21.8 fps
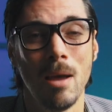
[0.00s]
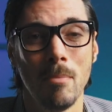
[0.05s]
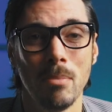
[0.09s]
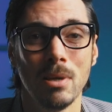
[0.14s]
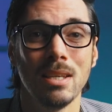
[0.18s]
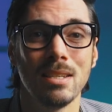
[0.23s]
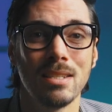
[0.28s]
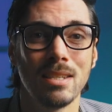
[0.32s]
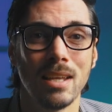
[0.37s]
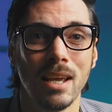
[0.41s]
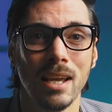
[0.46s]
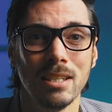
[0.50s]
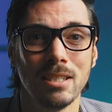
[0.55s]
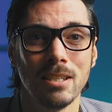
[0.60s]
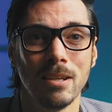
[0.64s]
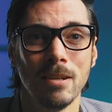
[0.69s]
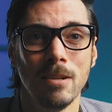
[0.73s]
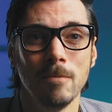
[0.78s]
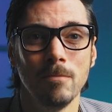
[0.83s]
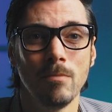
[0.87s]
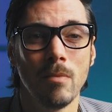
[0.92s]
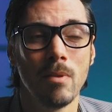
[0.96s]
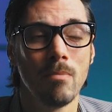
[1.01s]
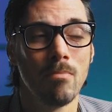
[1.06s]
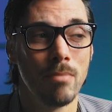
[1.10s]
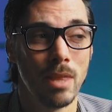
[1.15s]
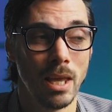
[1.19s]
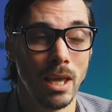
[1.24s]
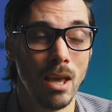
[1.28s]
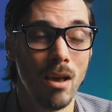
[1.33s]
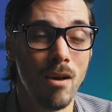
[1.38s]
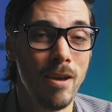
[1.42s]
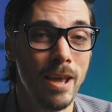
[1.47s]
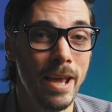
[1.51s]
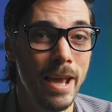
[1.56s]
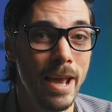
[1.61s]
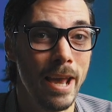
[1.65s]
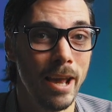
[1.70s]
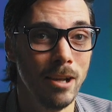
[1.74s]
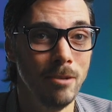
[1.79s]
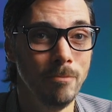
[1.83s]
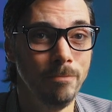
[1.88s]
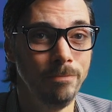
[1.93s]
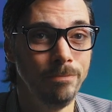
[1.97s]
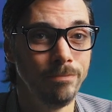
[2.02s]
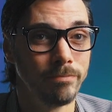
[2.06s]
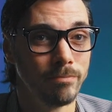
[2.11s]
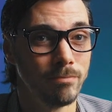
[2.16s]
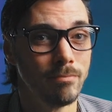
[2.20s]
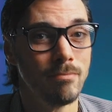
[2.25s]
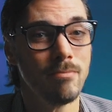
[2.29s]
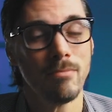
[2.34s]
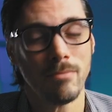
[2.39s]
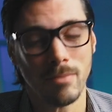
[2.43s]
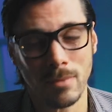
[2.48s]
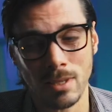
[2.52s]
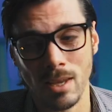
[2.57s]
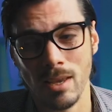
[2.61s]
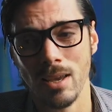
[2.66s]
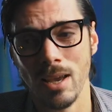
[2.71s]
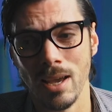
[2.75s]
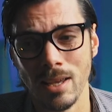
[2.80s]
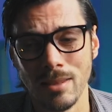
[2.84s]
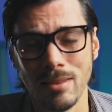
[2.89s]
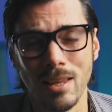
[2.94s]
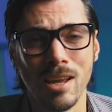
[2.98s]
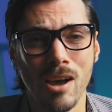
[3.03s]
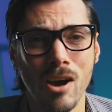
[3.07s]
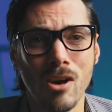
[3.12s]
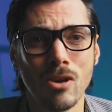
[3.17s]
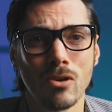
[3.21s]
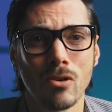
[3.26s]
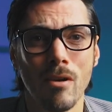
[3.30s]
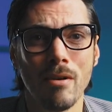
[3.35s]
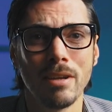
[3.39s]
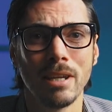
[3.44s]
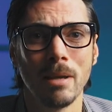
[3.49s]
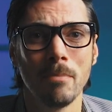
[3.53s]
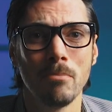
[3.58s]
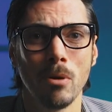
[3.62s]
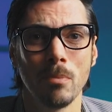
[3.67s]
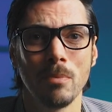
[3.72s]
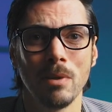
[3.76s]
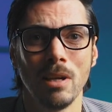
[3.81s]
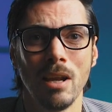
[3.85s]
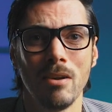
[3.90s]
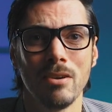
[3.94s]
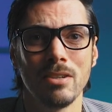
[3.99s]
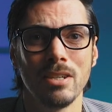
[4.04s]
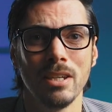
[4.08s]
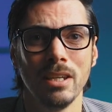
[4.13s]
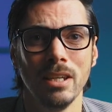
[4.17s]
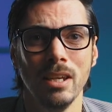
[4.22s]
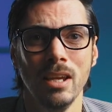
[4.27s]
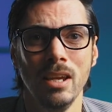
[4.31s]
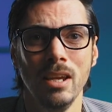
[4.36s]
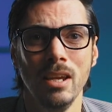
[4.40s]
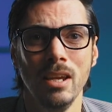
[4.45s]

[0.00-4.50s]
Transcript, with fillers: that being said, they are here and they are growing in popularity.